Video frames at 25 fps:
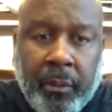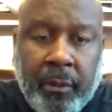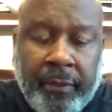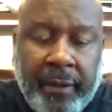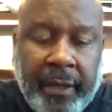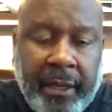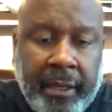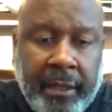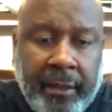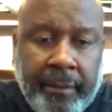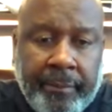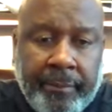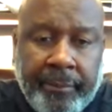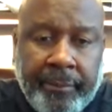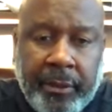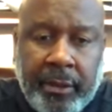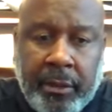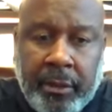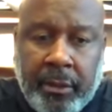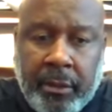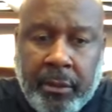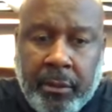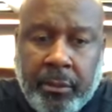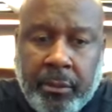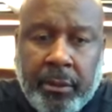We've had,
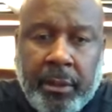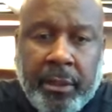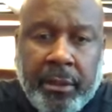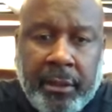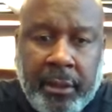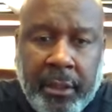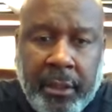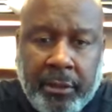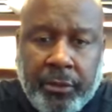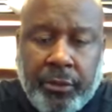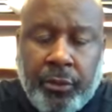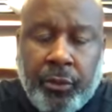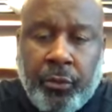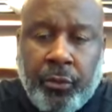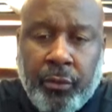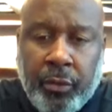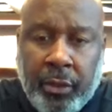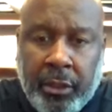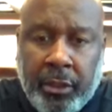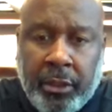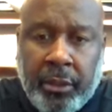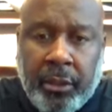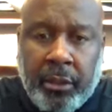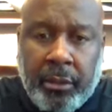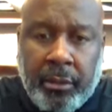you know, I think two
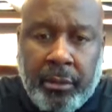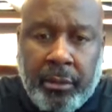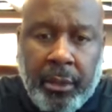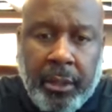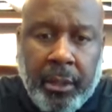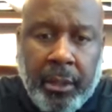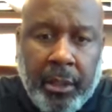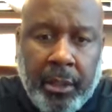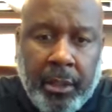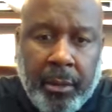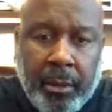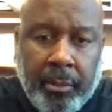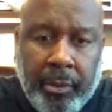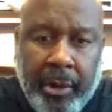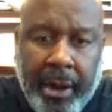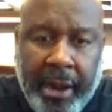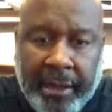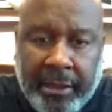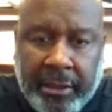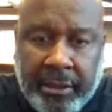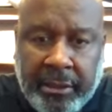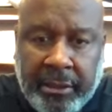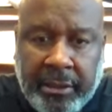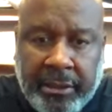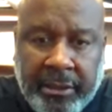really good
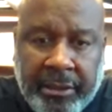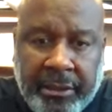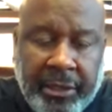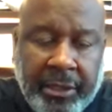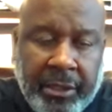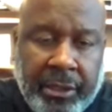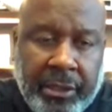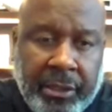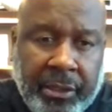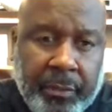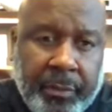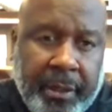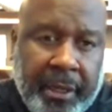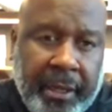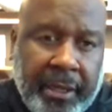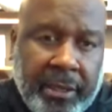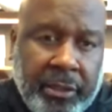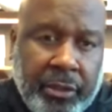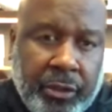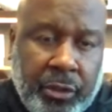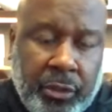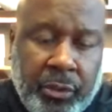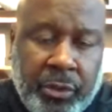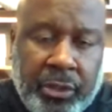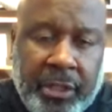practices here this
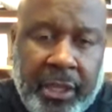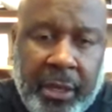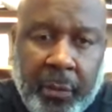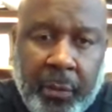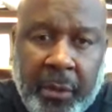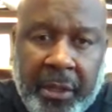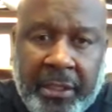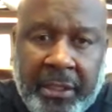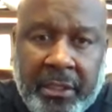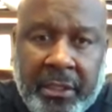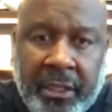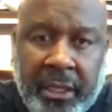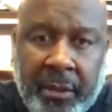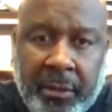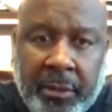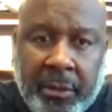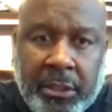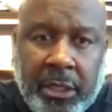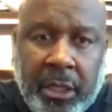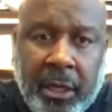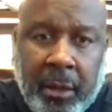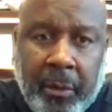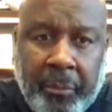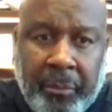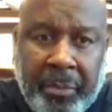past Tuesday, Wednesday,
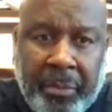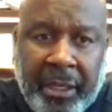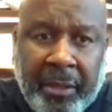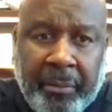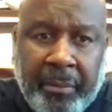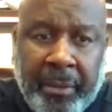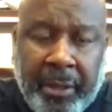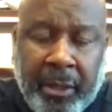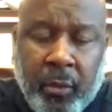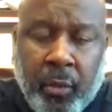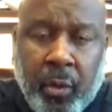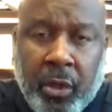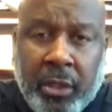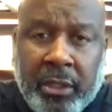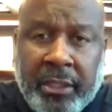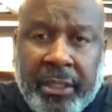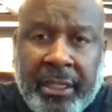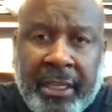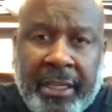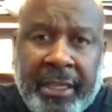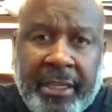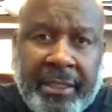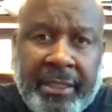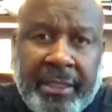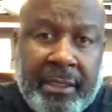which are big, big work
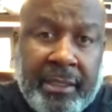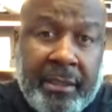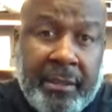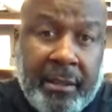days.